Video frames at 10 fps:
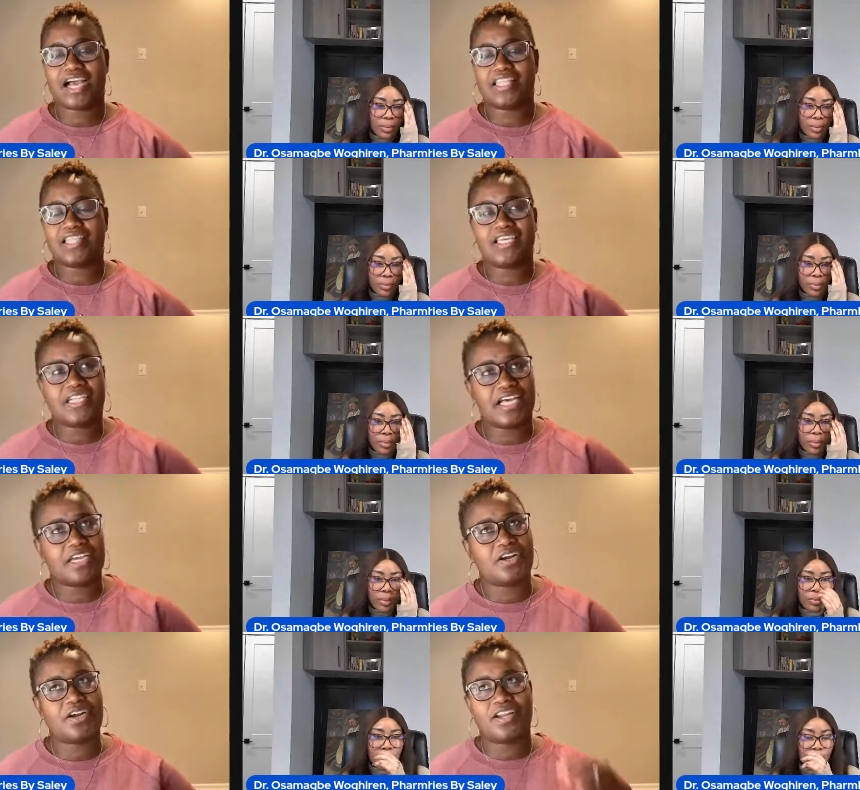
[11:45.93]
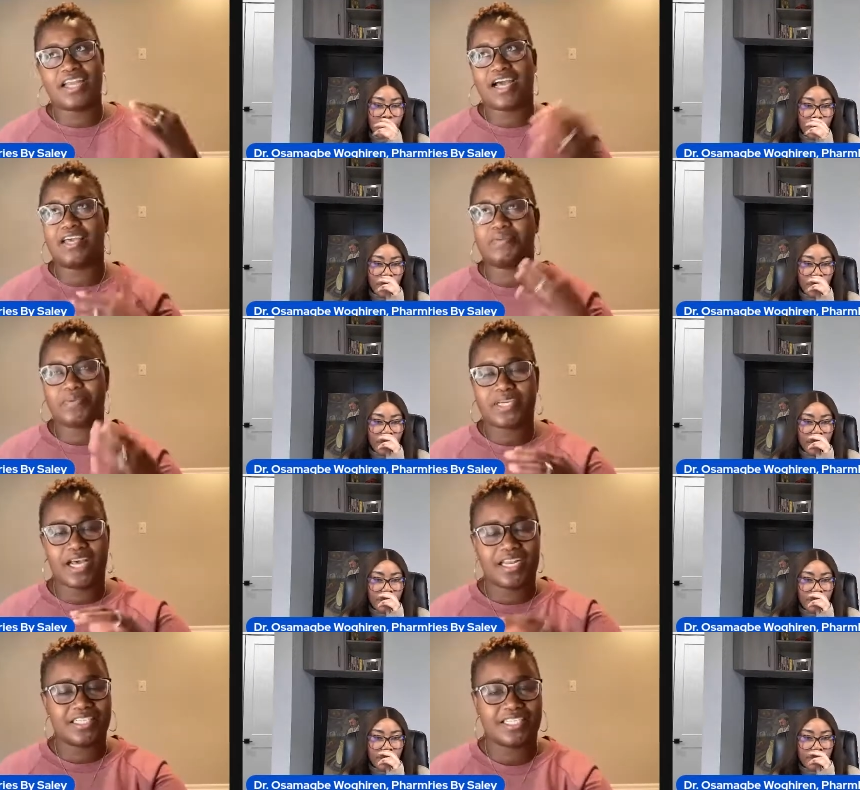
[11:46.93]
Speaker 1: I think like her and I, we
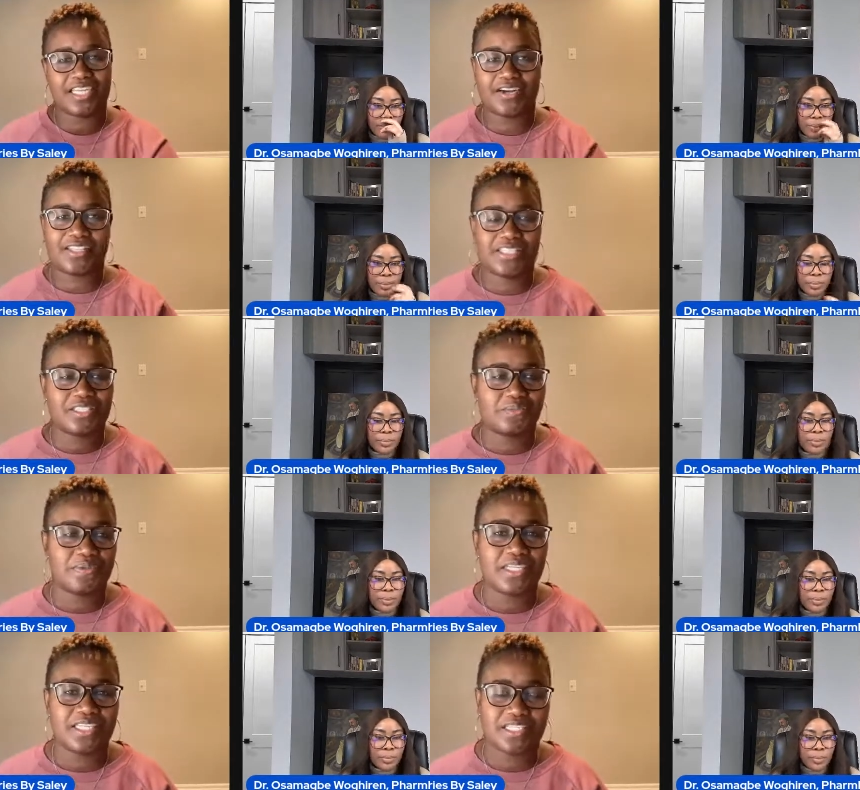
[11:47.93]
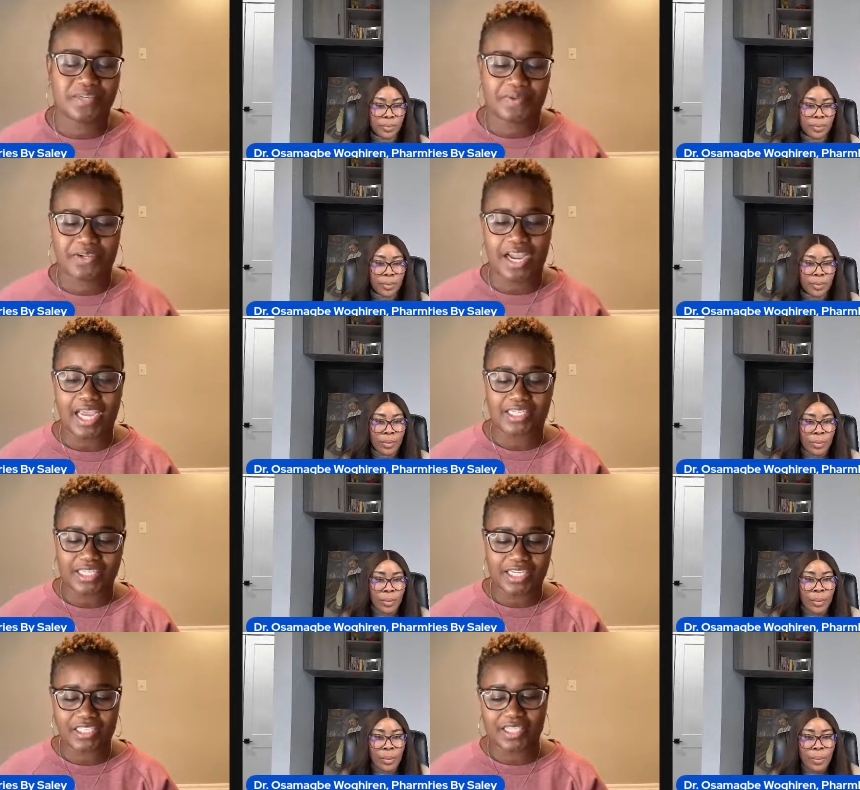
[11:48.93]
kind of share this really similar
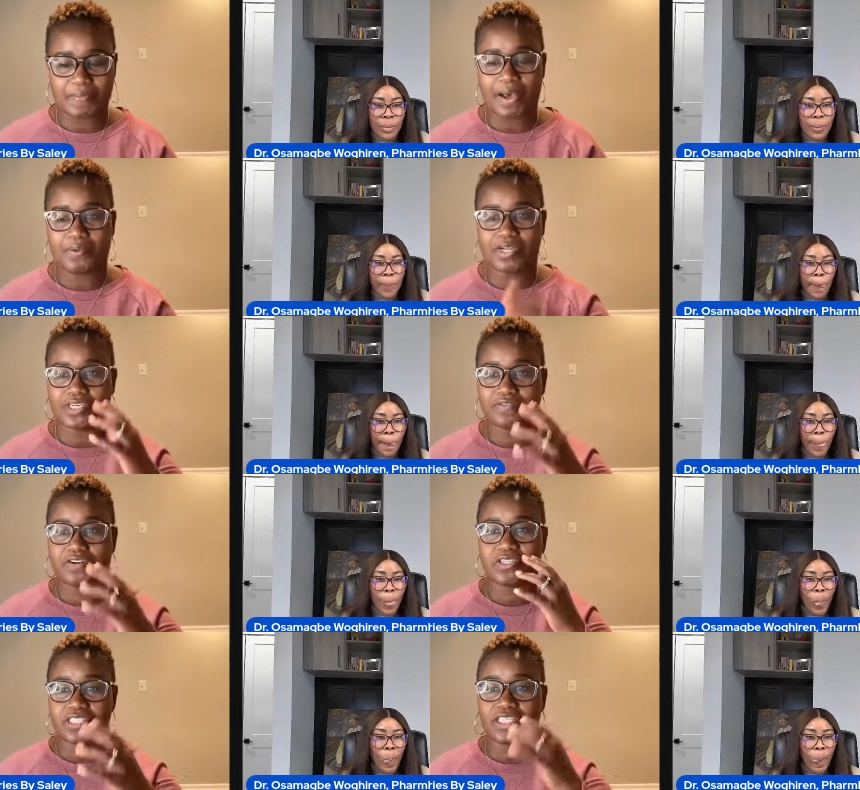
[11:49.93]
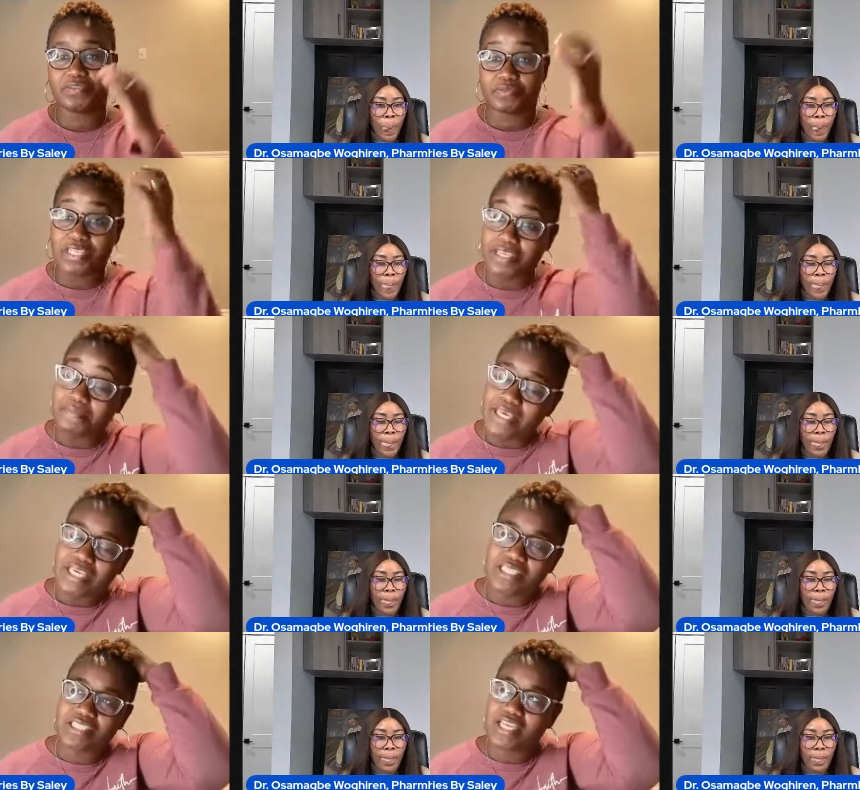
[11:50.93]
ideas about what diversity really
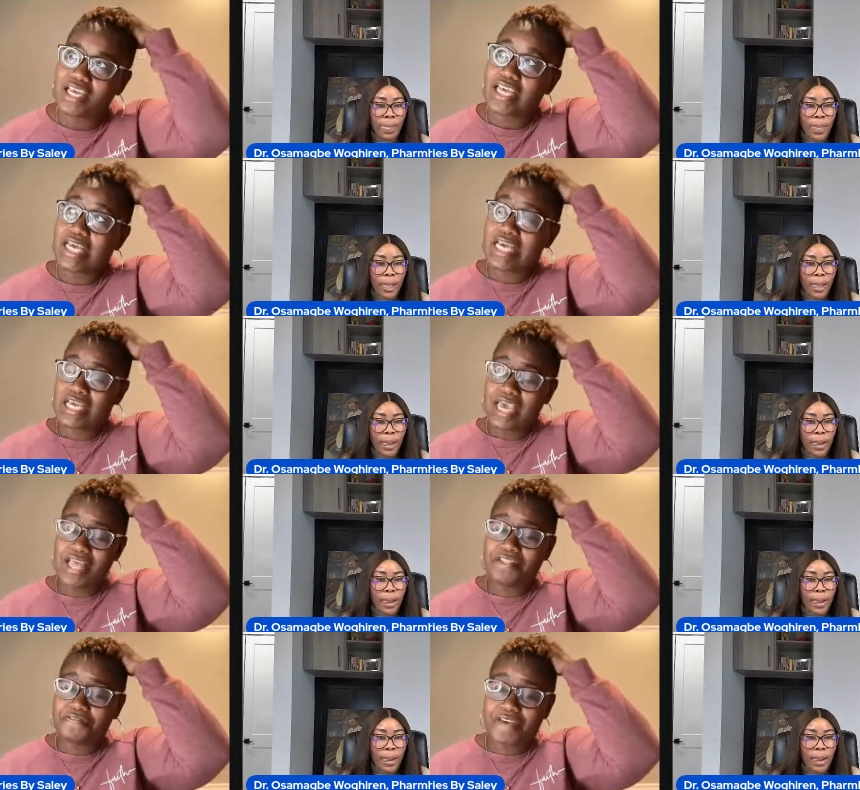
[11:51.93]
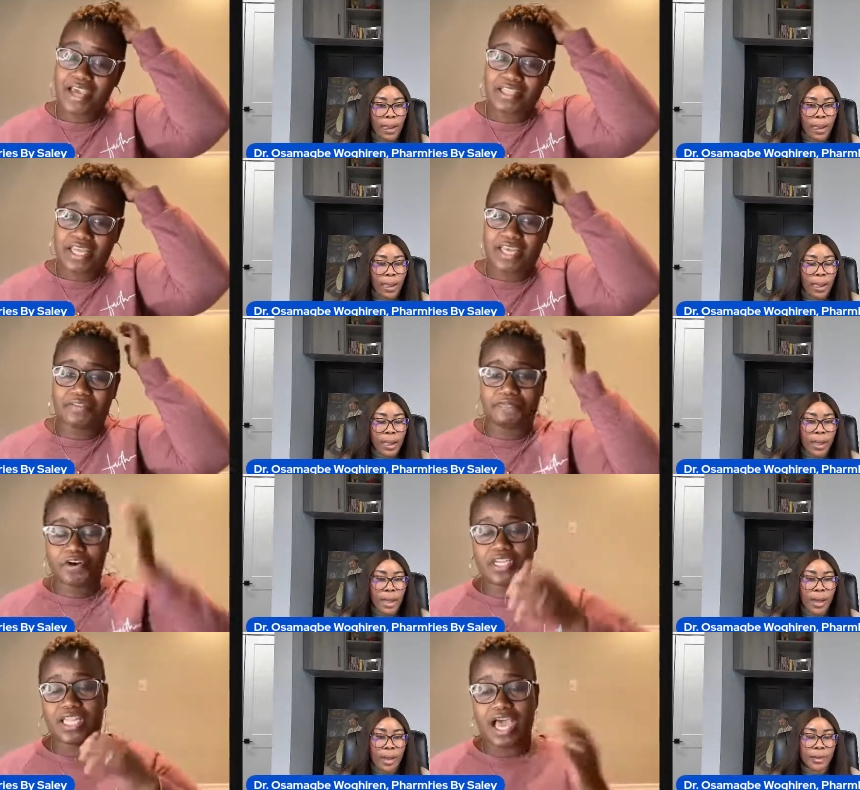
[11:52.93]
means. And the fact that
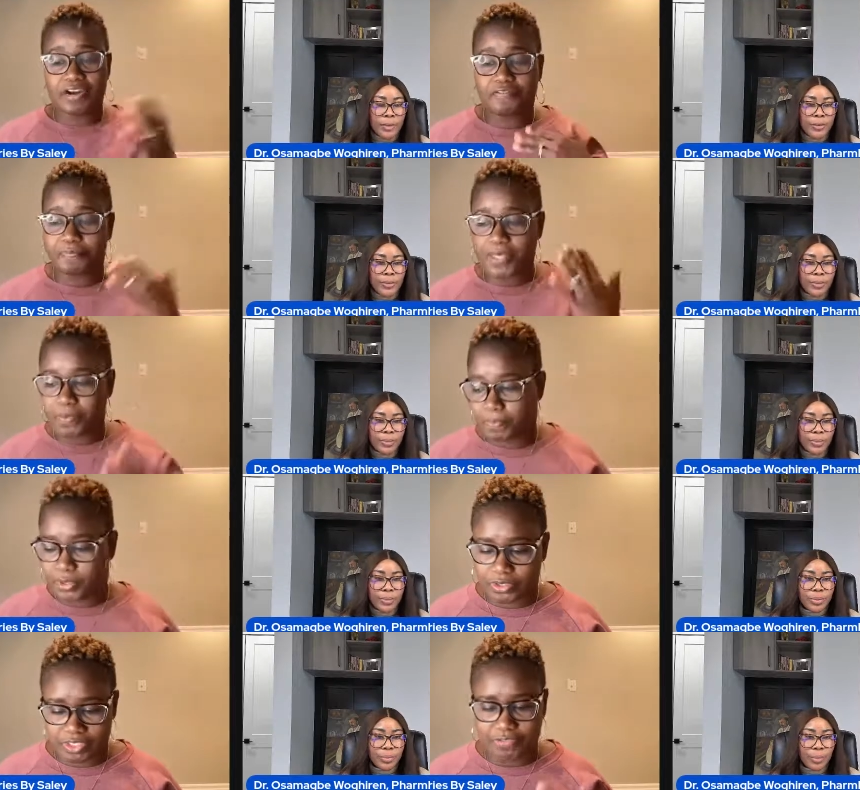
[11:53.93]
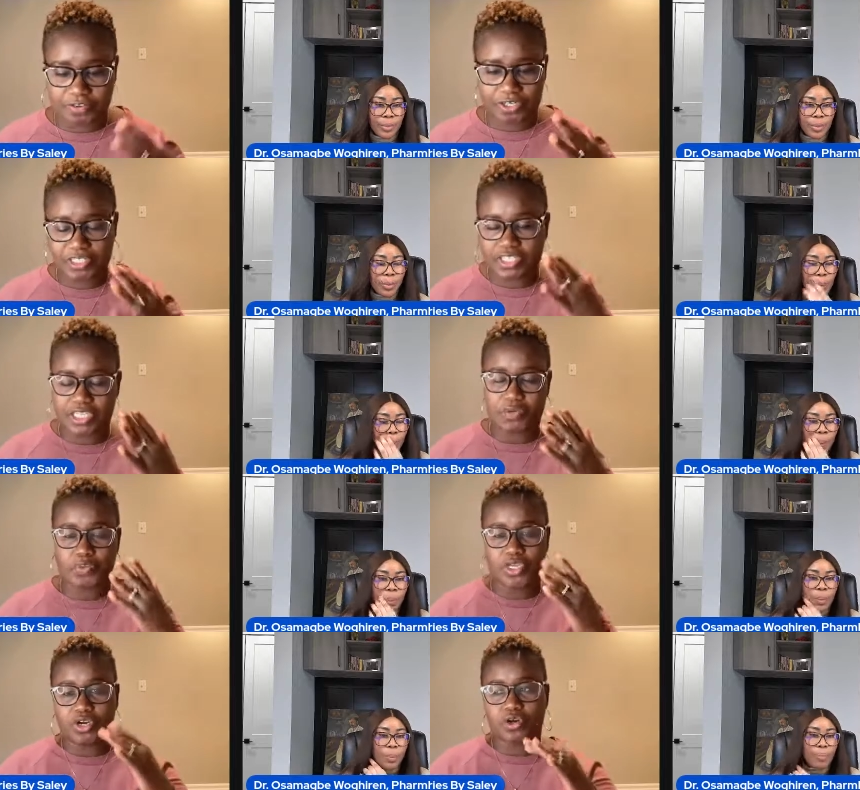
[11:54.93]
for a lot of people, diversity,
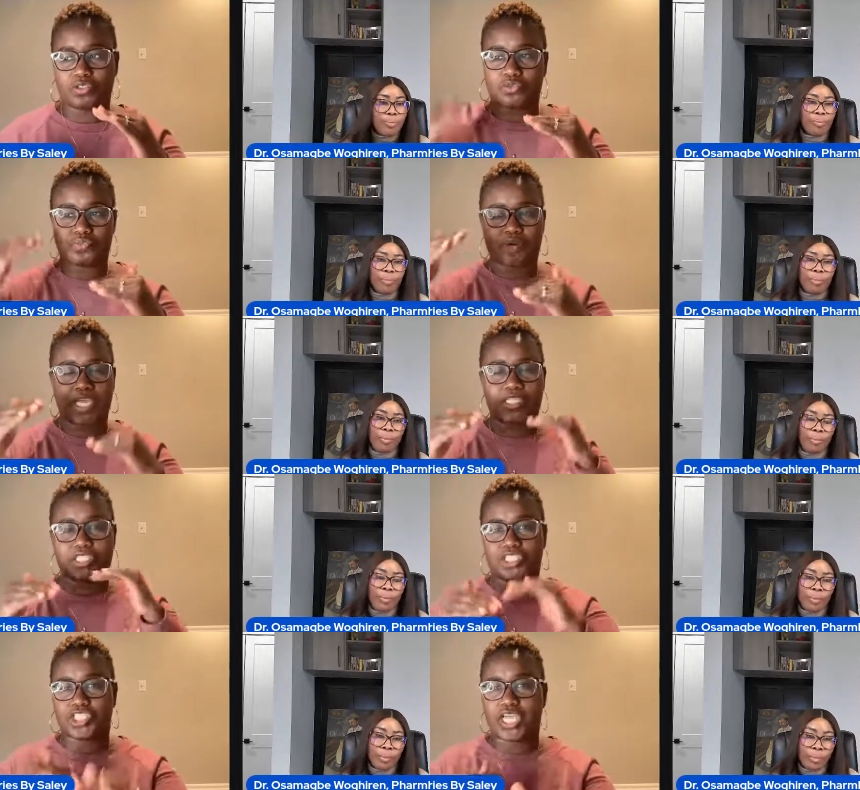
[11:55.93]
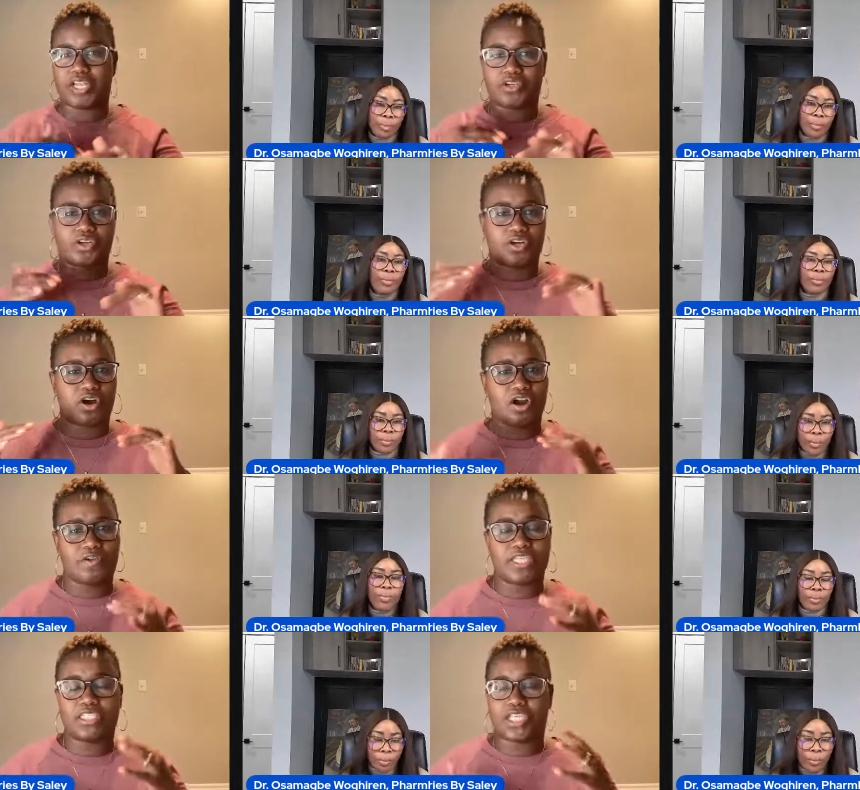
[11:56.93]
we go to race, gender,
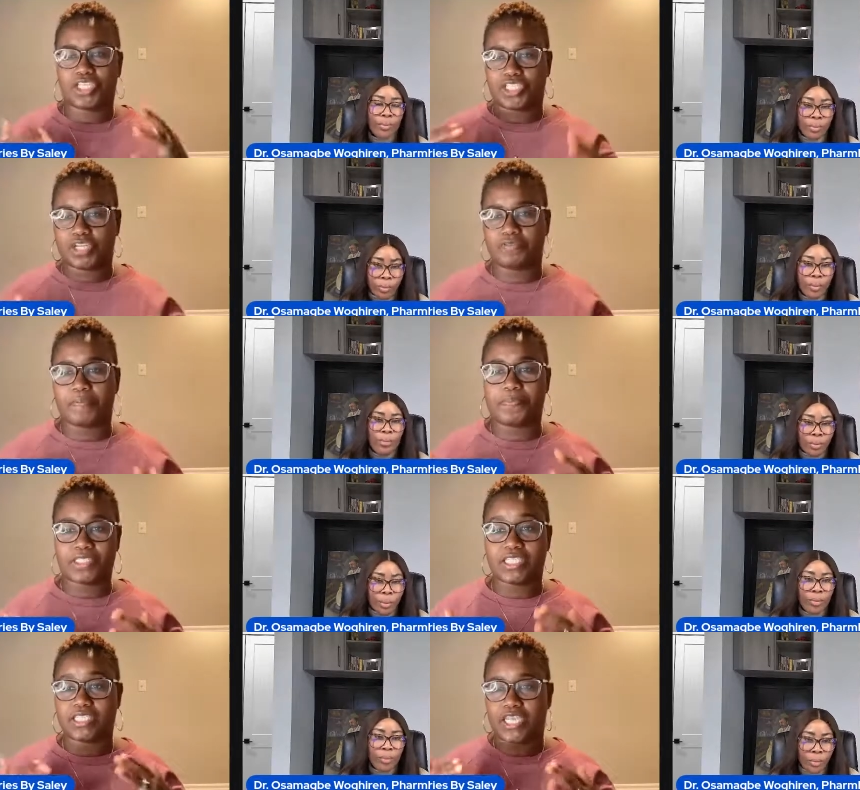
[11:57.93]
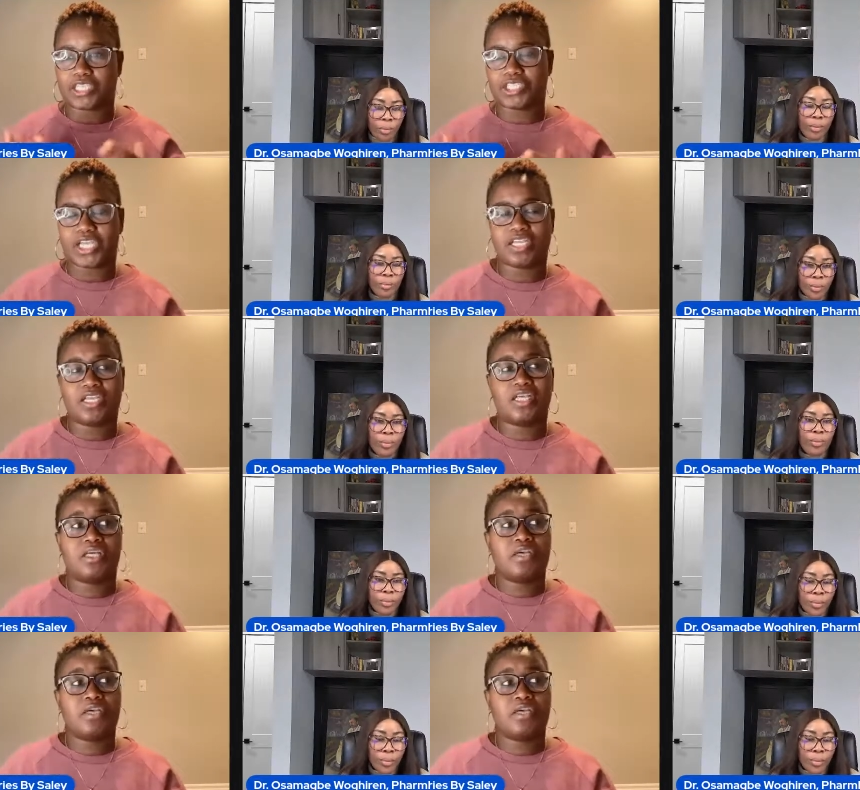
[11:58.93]
orientation, representation,